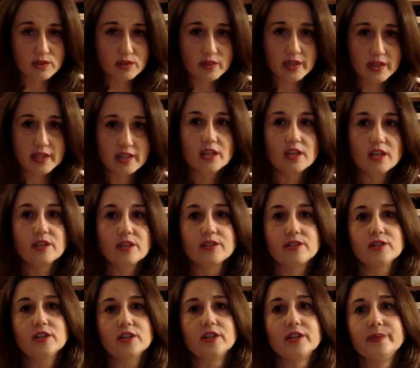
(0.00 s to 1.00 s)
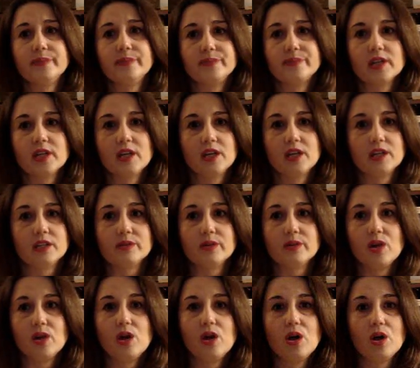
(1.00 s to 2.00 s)
Okay, third,
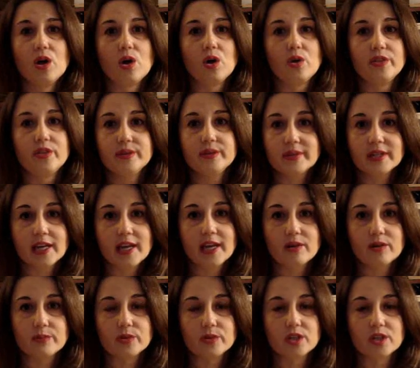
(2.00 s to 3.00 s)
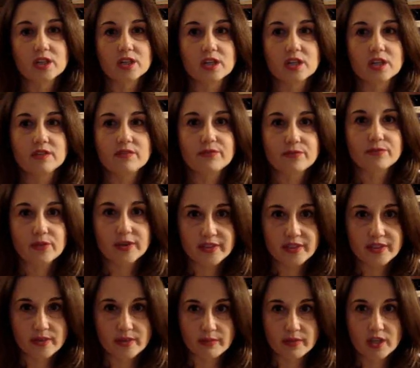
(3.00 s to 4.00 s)
hold them accountable.
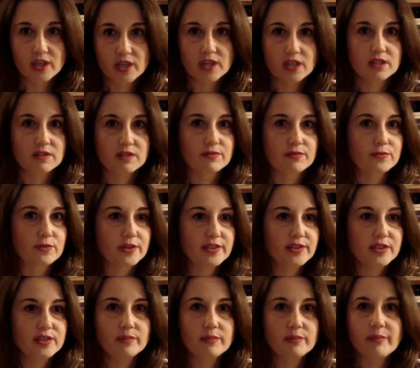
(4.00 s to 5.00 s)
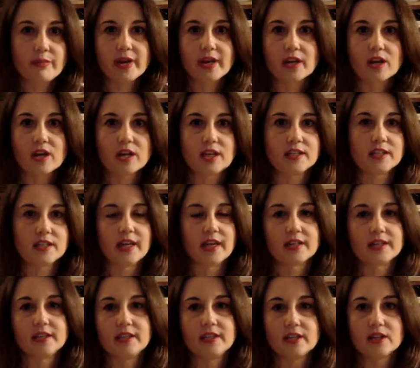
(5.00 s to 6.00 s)
Confront them. Confront them by
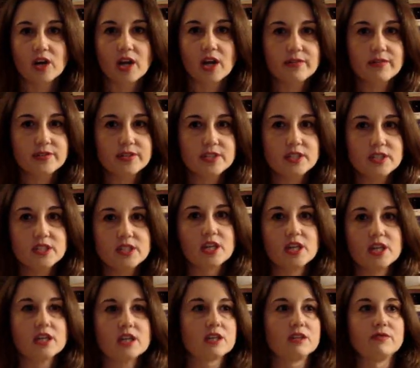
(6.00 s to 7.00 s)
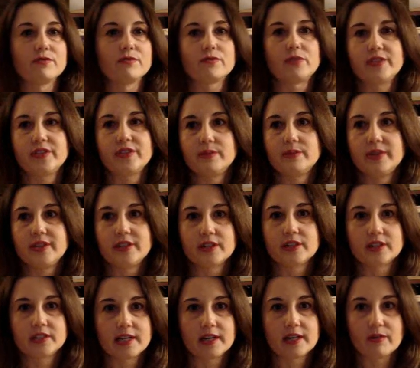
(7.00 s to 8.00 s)
contacting their offices, confront them at
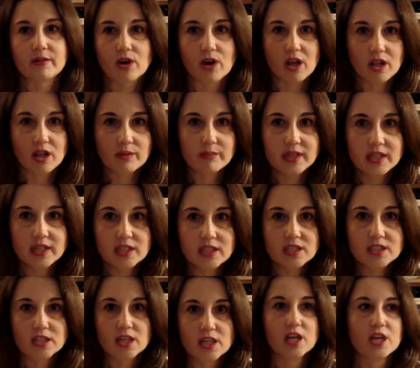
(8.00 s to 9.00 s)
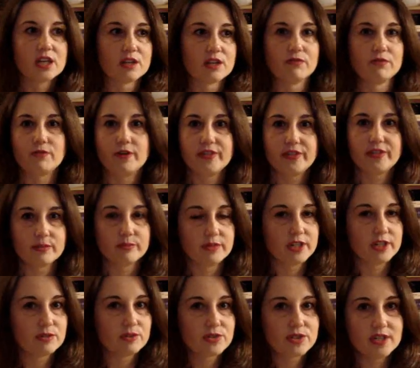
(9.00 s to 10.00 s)
their town hall meetings, confront them
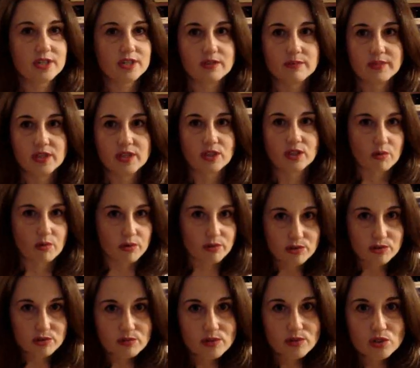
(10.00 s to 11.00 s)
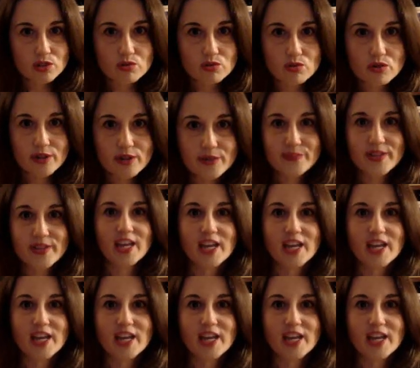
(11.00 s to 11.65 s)
when you see them in the grocery store.